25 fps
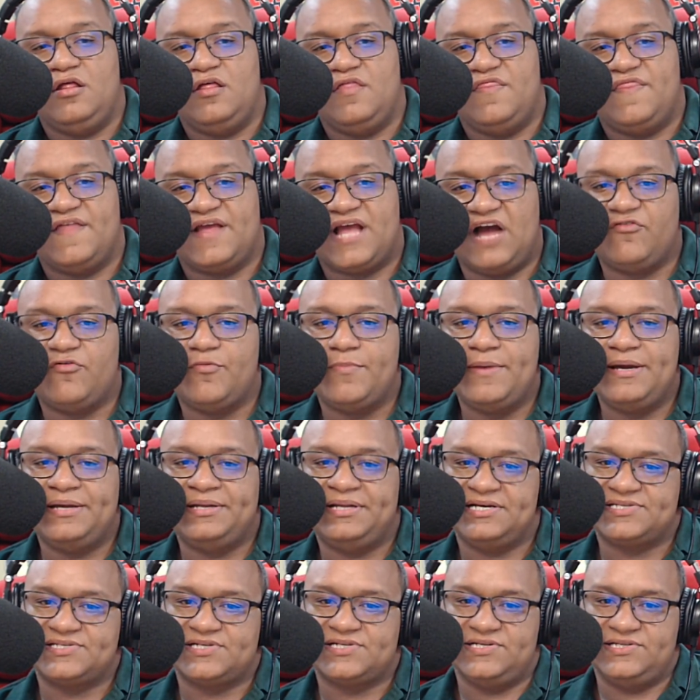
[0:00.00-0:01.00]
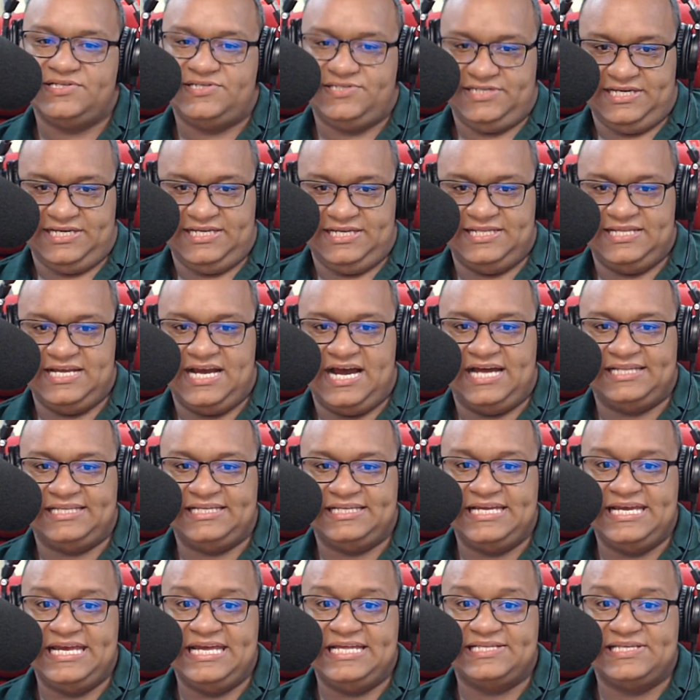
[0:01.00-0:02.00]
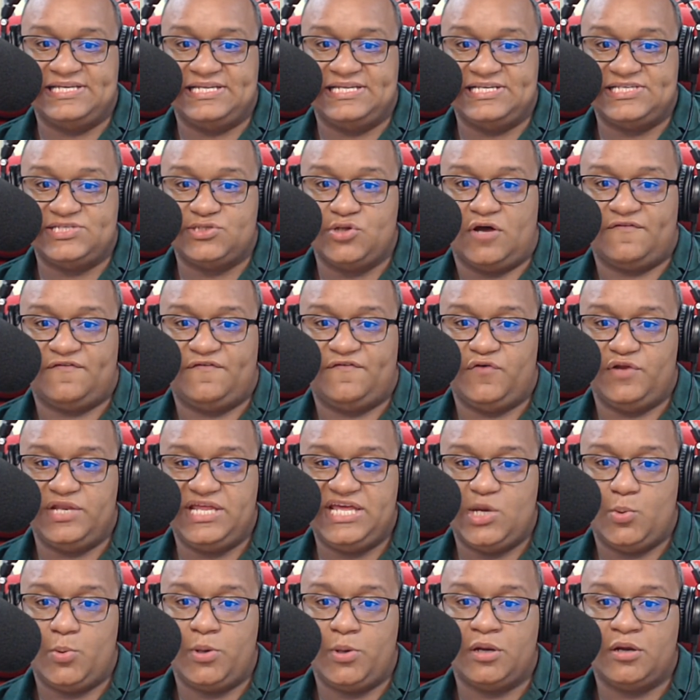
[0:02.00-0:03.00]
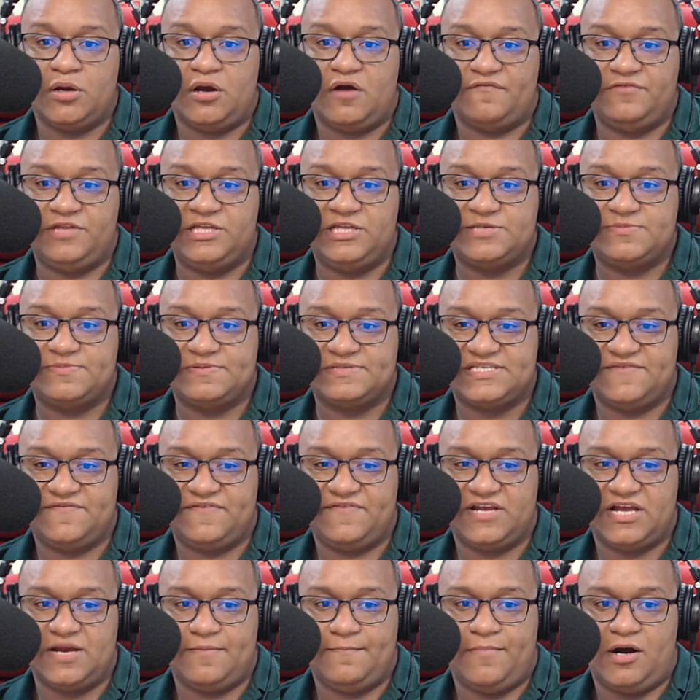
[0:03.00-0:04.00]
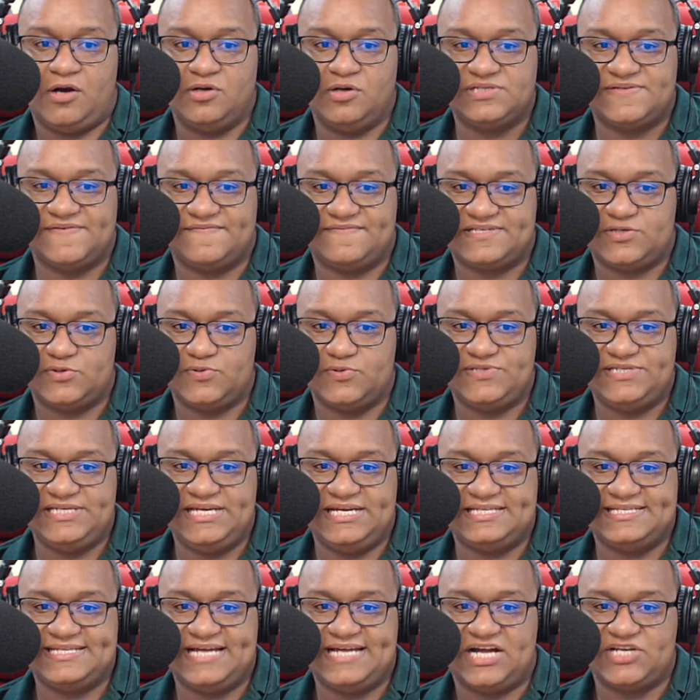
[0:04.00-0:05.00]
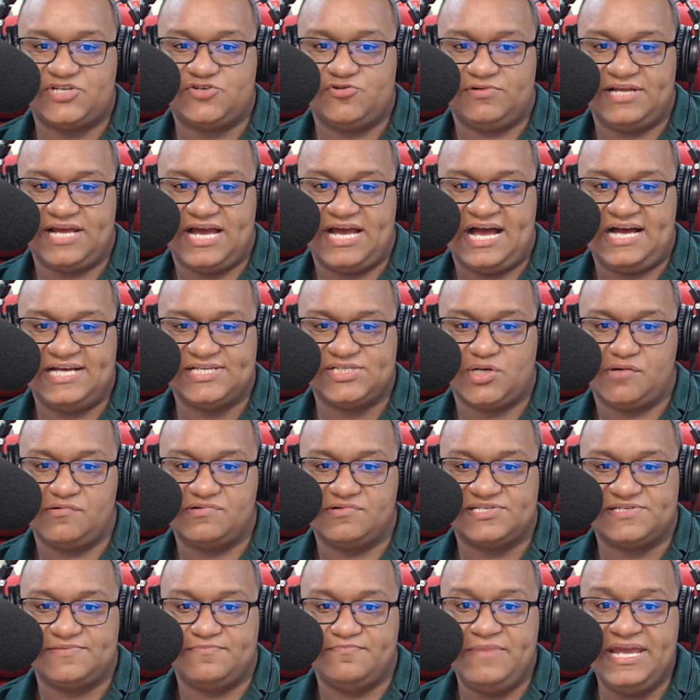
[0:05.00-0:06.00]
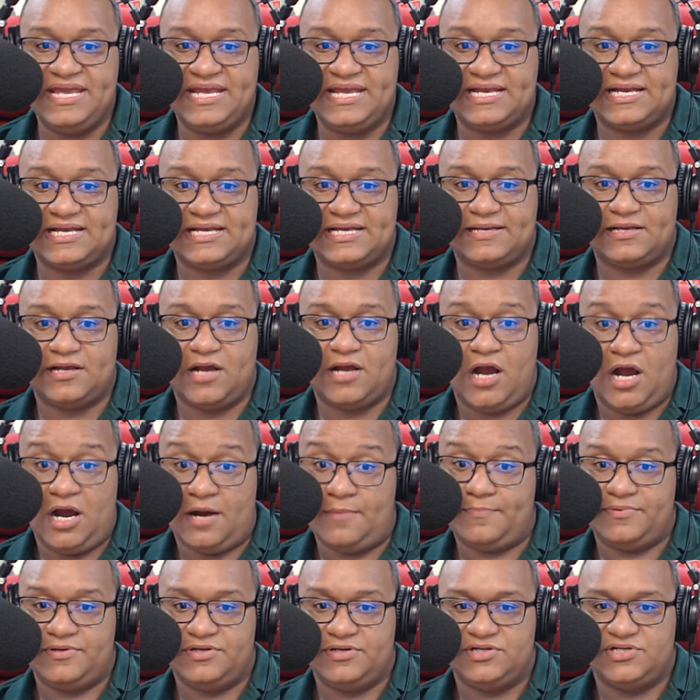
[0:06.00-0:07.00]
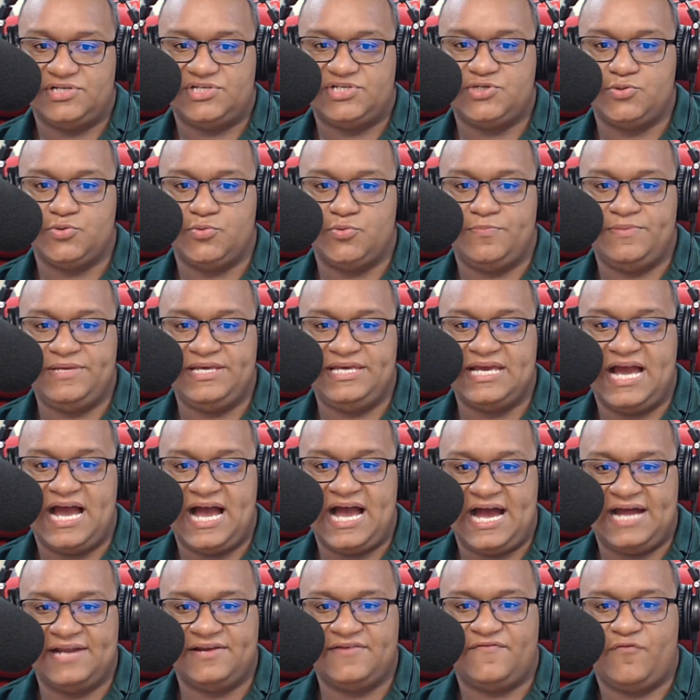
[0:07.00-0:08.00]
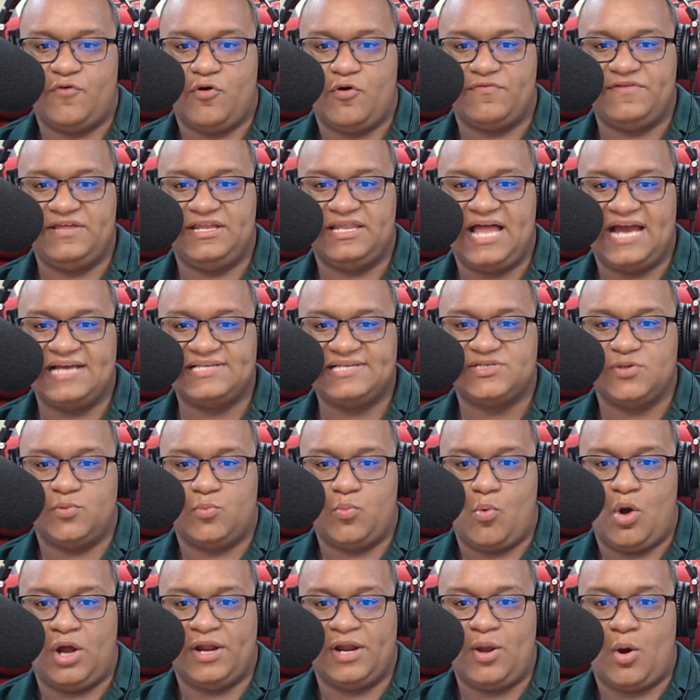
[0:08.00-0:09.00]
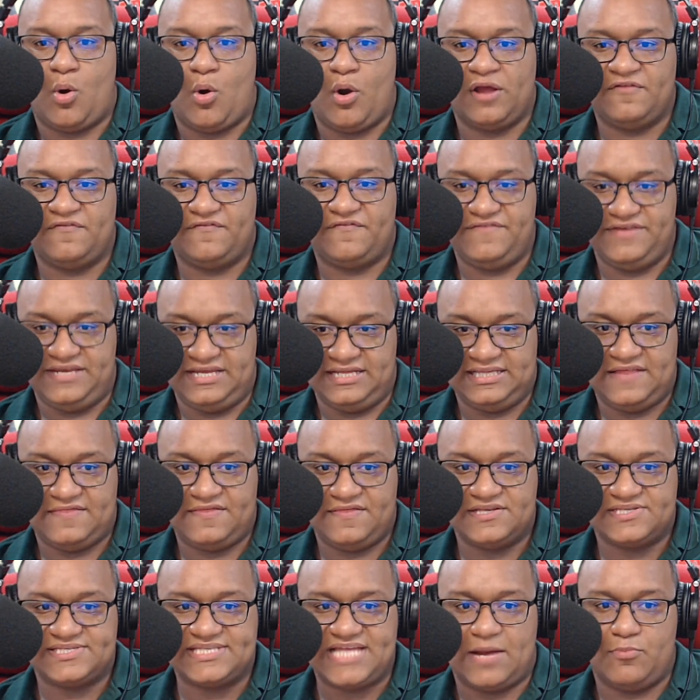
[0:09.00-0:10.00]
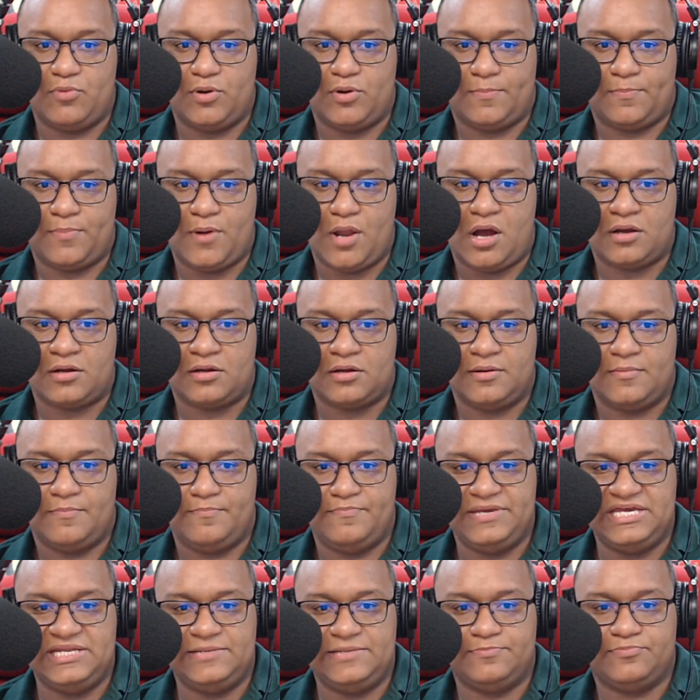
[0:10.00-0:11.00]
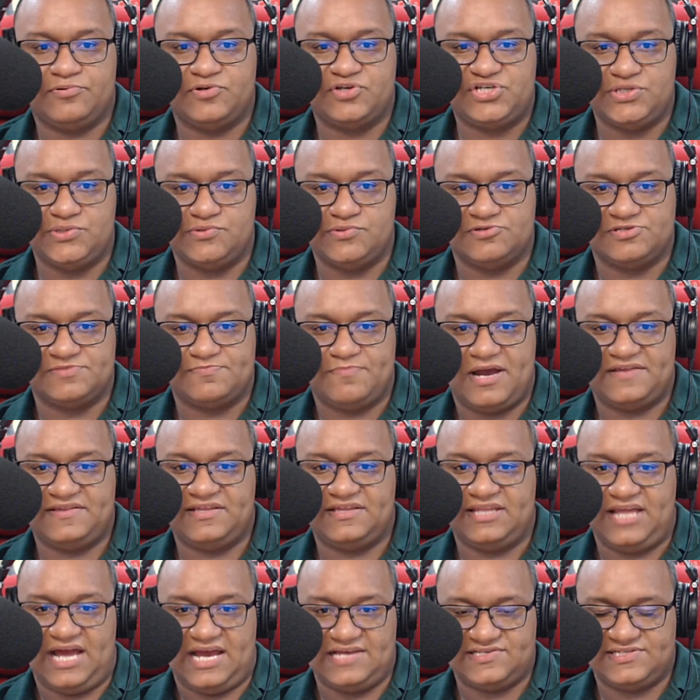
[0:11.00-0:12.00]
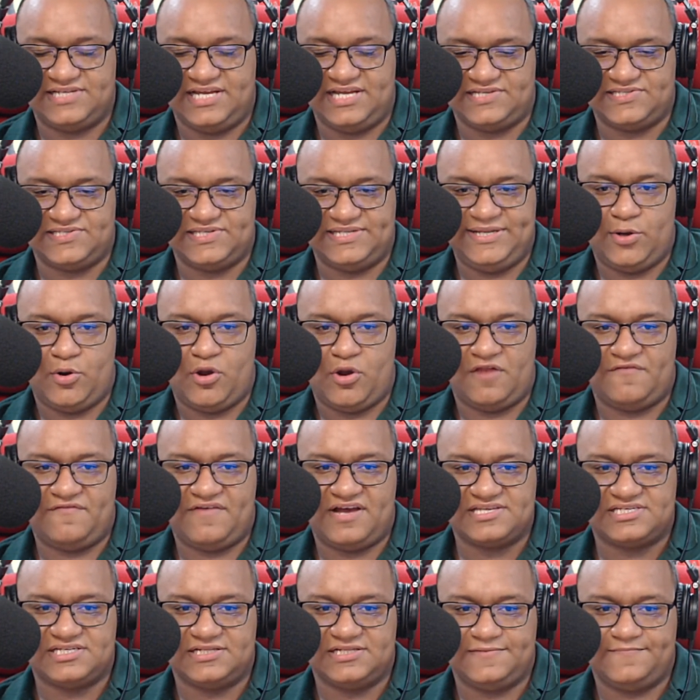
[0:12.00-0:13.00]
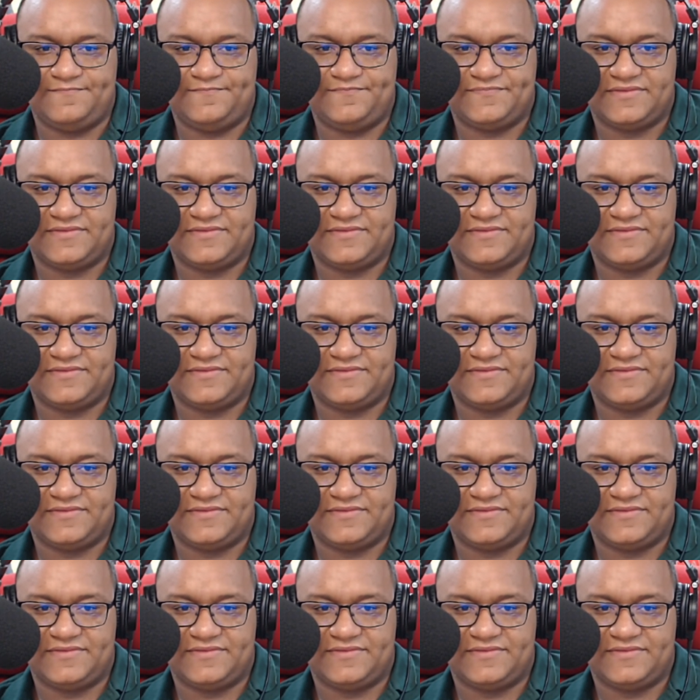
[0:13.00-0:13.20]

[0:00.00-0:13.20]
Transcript: The government has conceded that it is not fully aware of the specific amounts of associated natural gas or its make-up to be had for the Liza 1 oil field in the Stabroek block being produced by the Liza Destiny oil vessel.